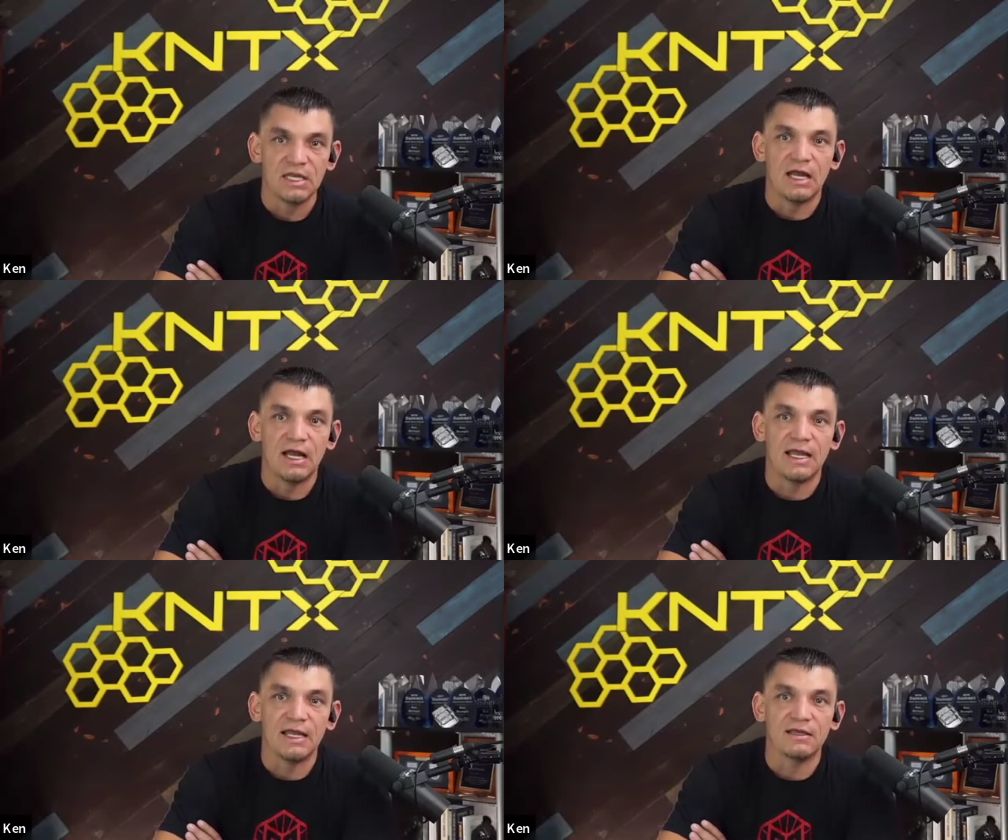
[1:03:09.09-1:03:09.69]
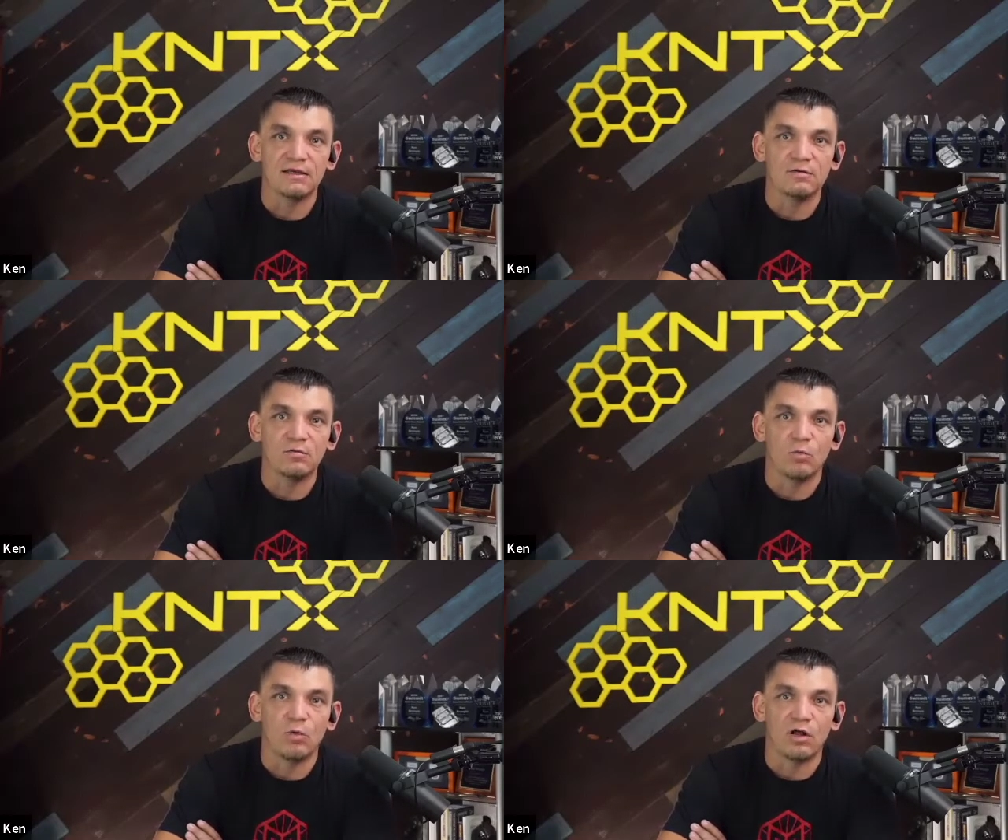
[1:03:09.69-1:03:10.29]
And
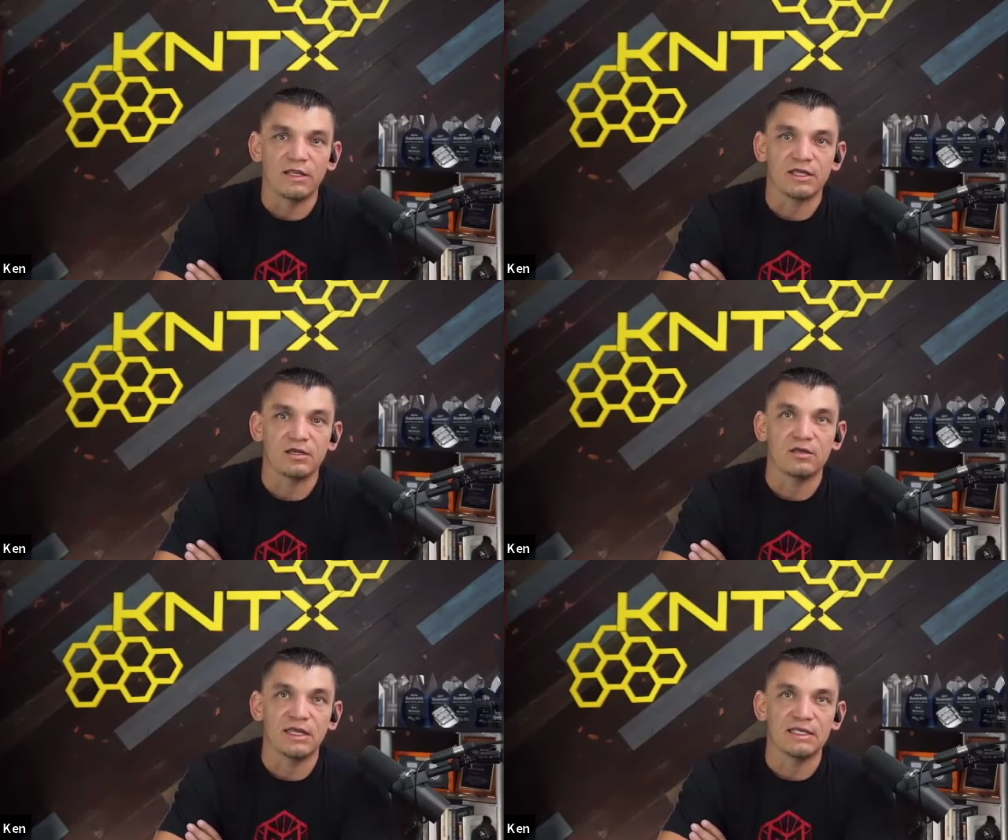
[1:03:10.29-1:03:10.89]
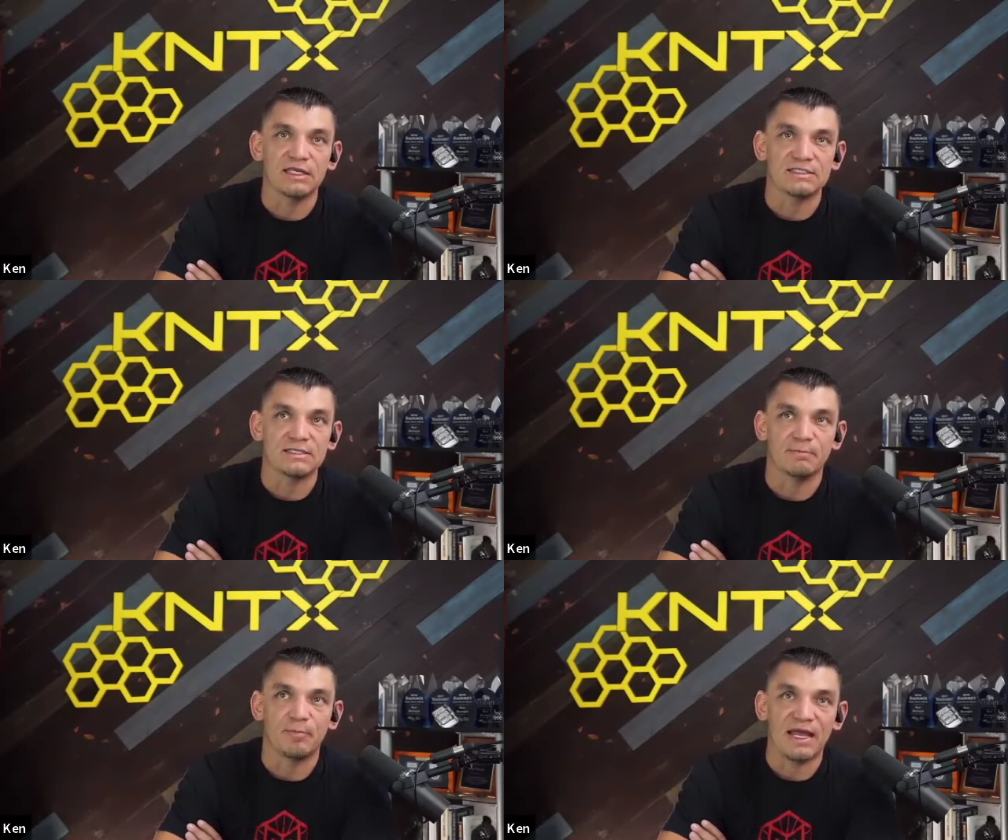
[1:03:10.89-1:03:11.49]
while it's
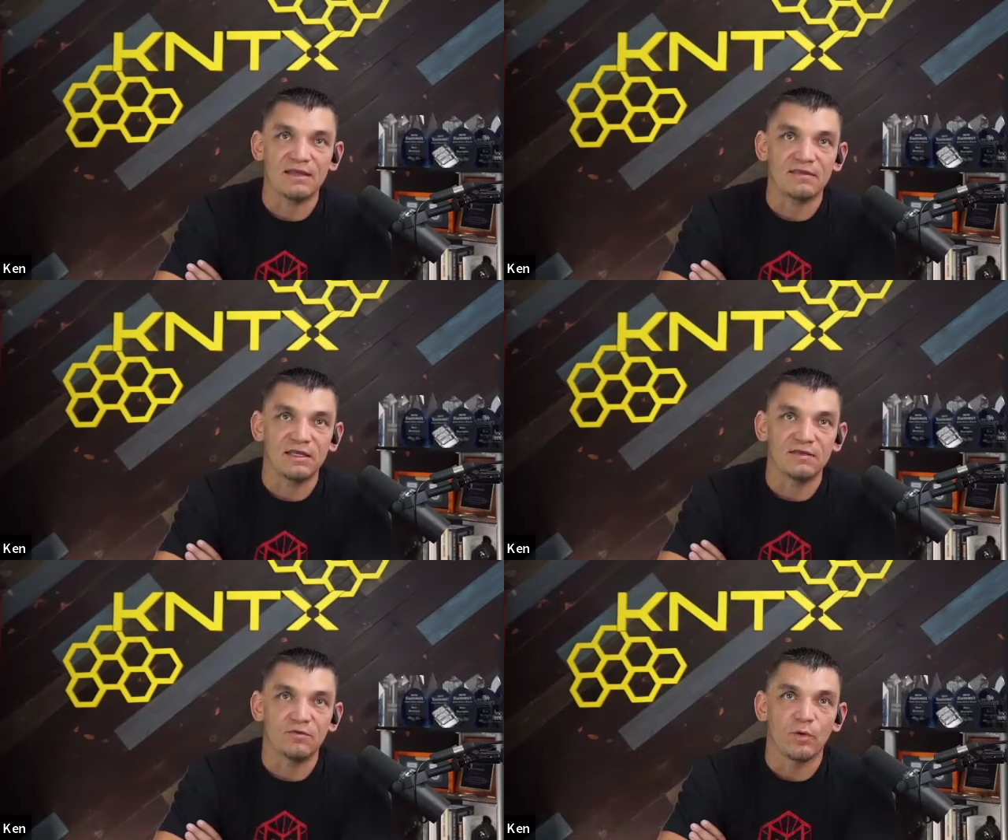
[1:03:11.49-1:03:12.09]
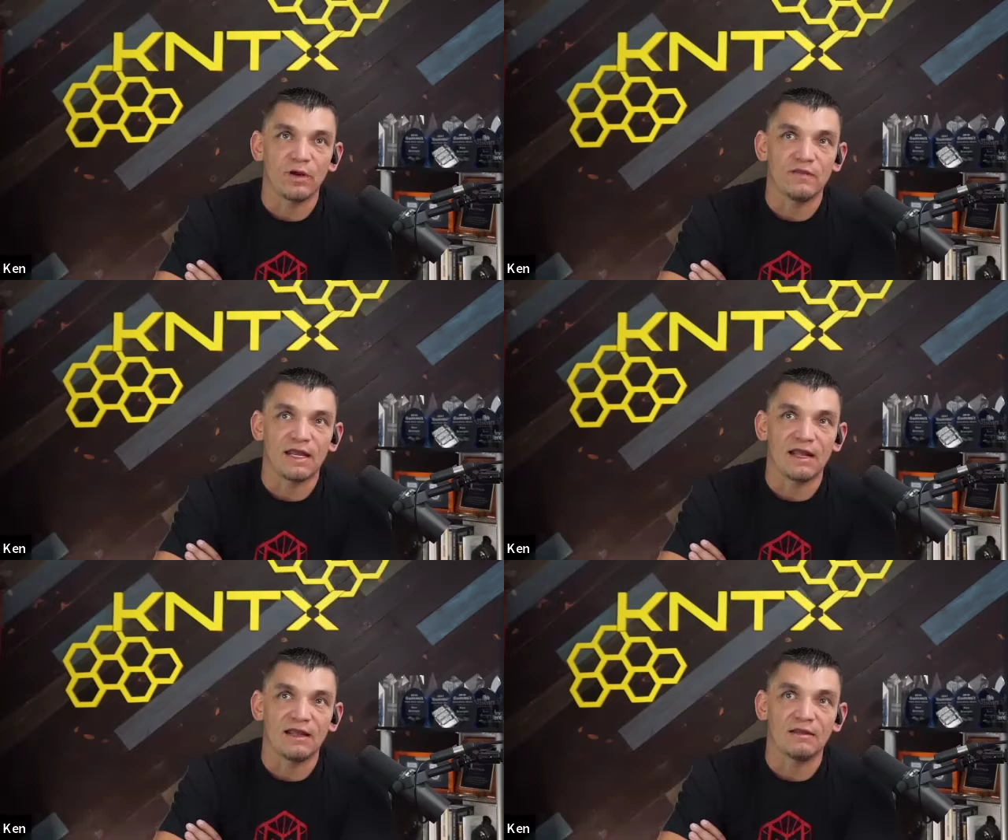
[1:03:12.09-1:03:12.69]
a bad thing in the way that
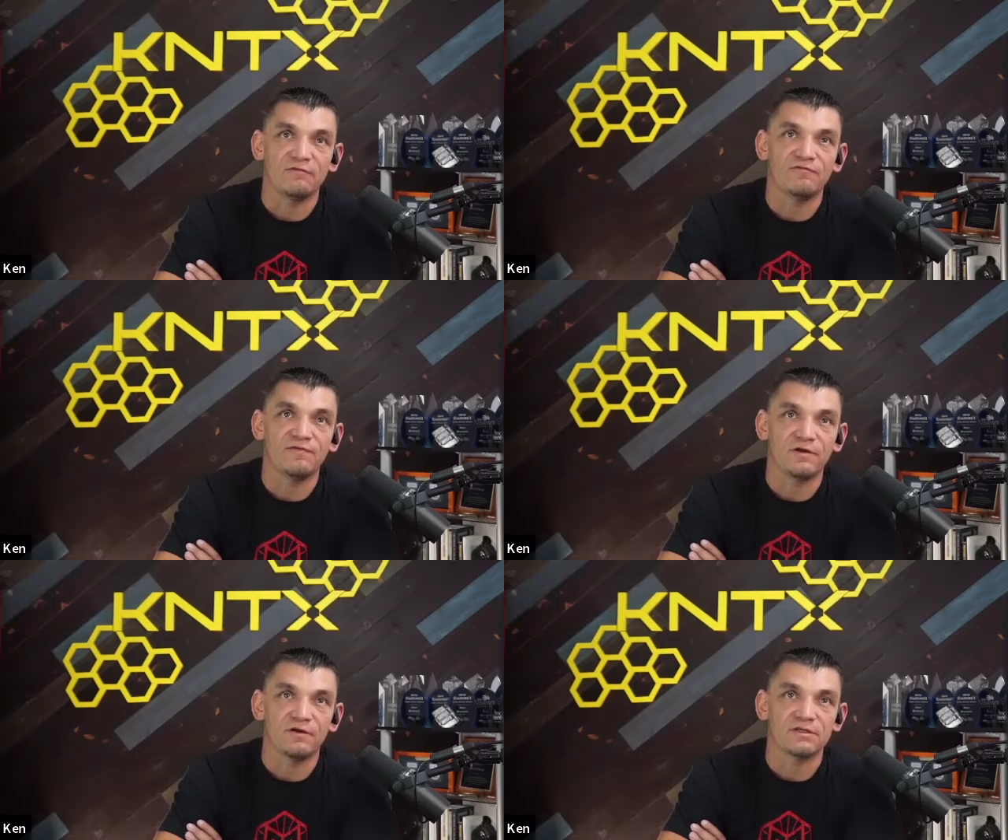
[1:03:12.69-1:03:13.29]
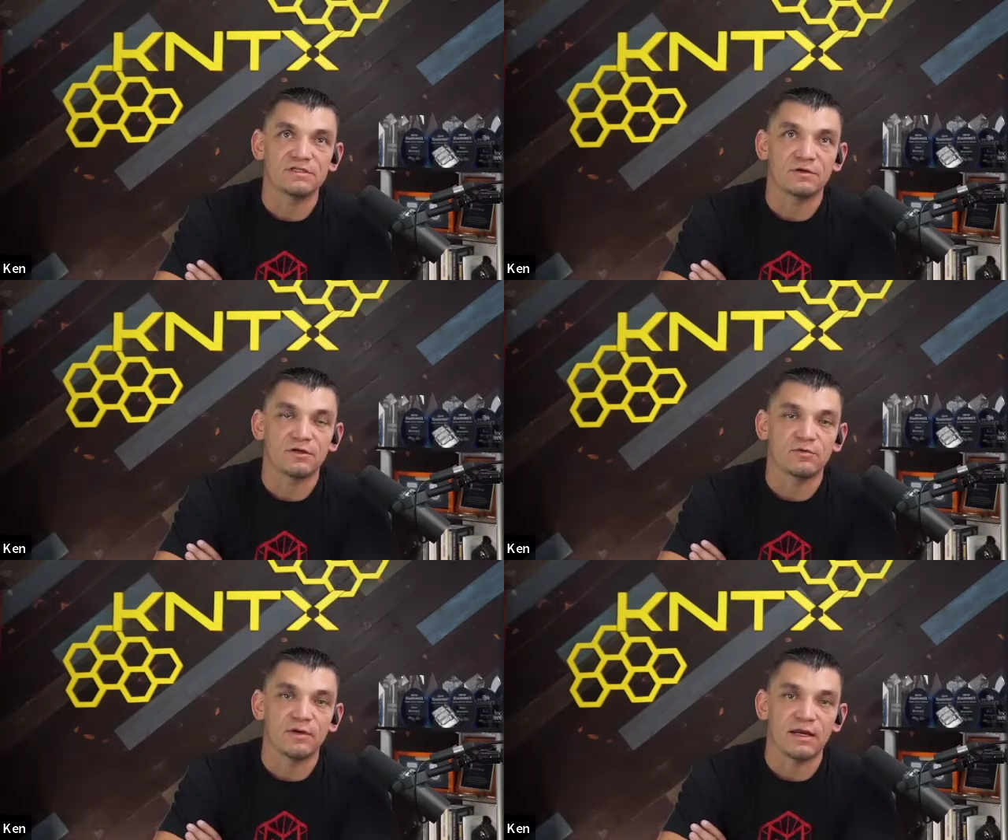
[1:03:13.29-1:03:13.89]
I fear it's going to
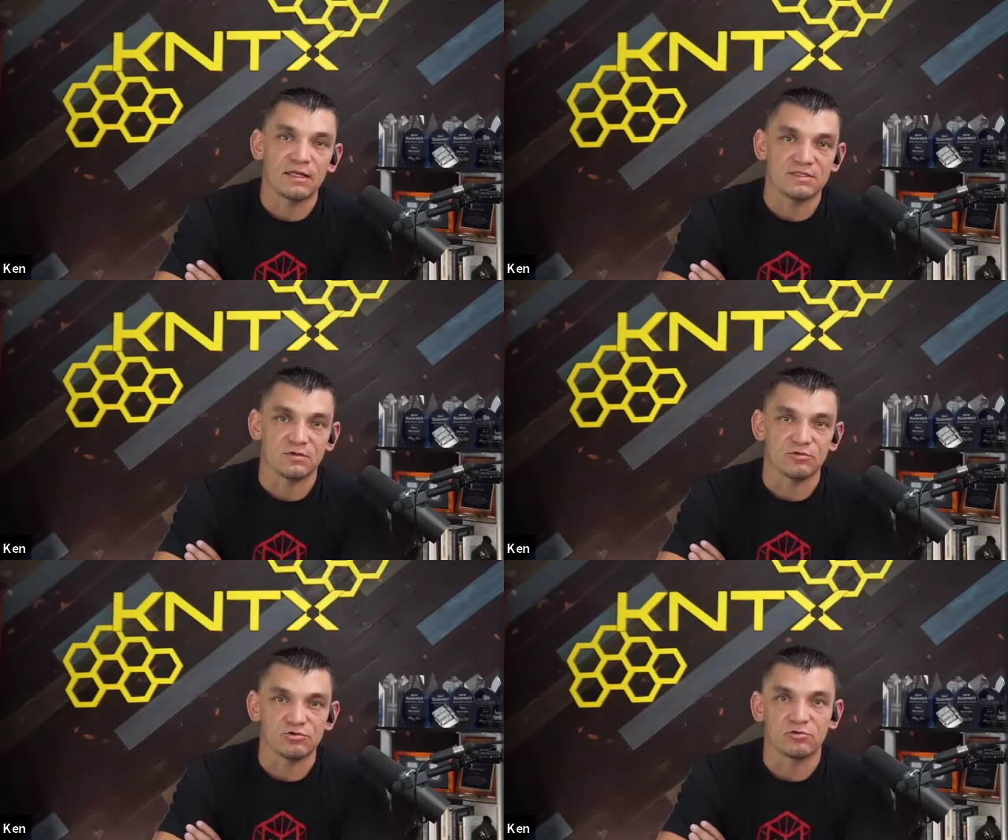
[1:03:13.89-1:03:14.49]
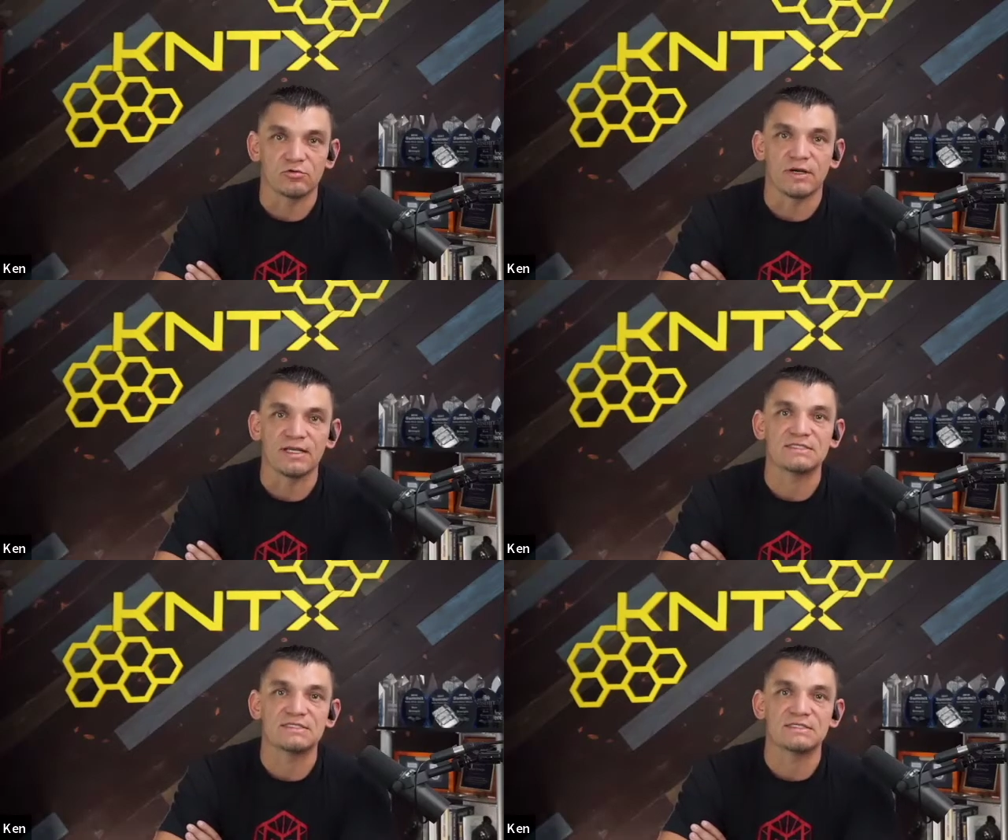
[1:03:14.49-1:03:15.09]
create a social
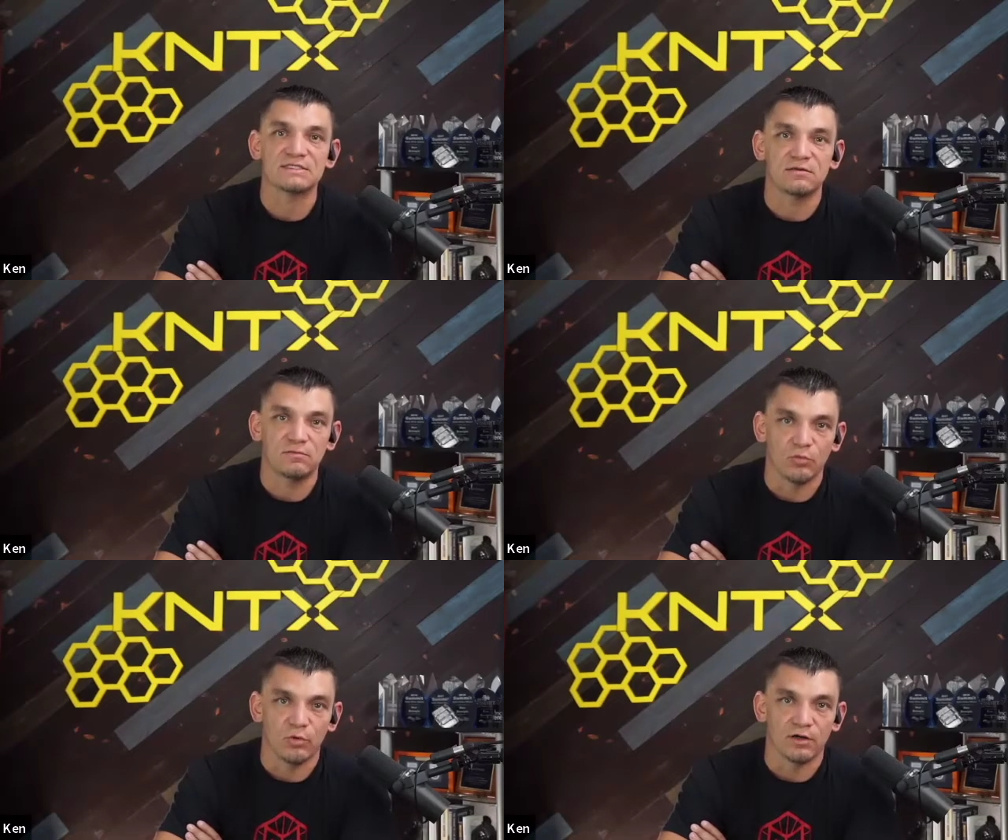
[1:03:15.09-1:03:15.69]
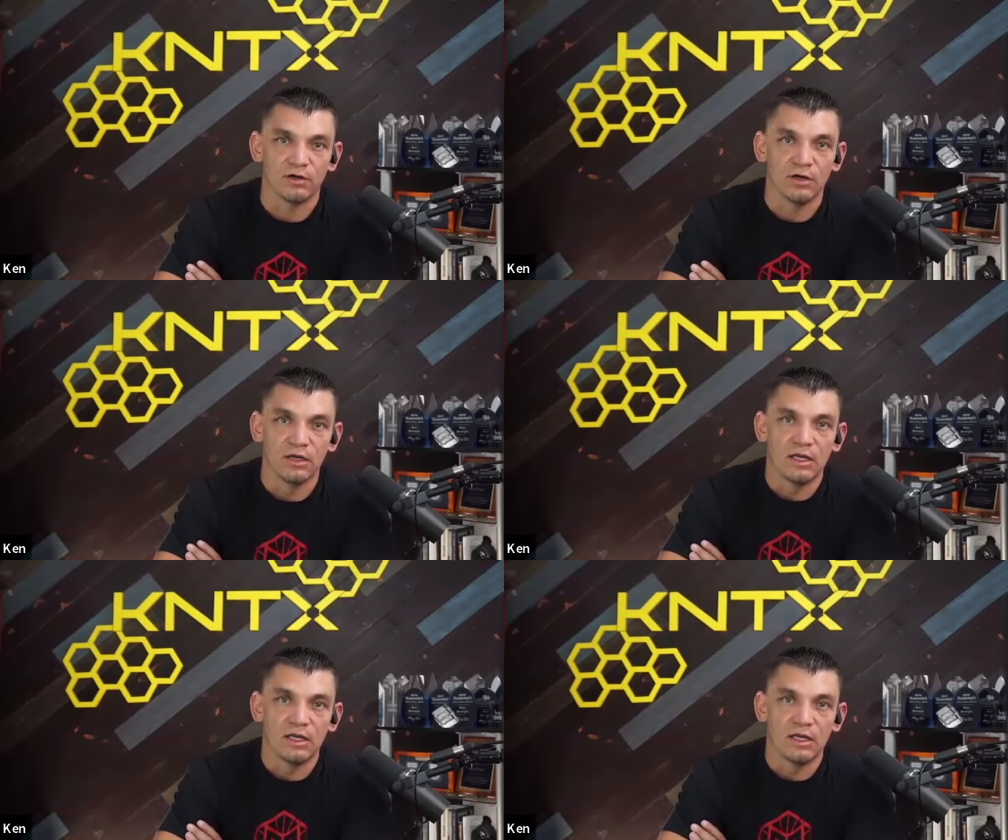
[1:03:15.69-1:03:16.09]
credit system where,